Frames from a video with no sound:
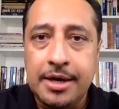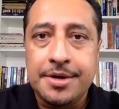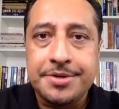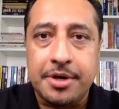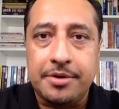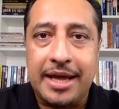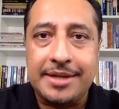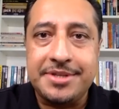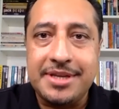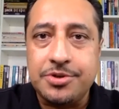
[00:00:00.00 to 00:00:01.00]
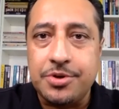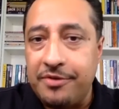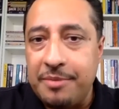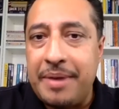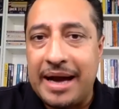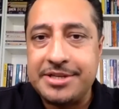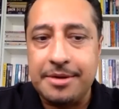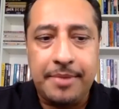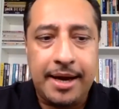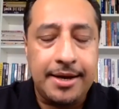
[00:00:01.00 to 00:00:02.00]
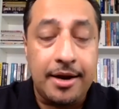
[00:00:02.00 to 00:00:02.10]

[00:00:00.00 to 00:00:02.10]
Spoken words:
So that's the sort of impact it made.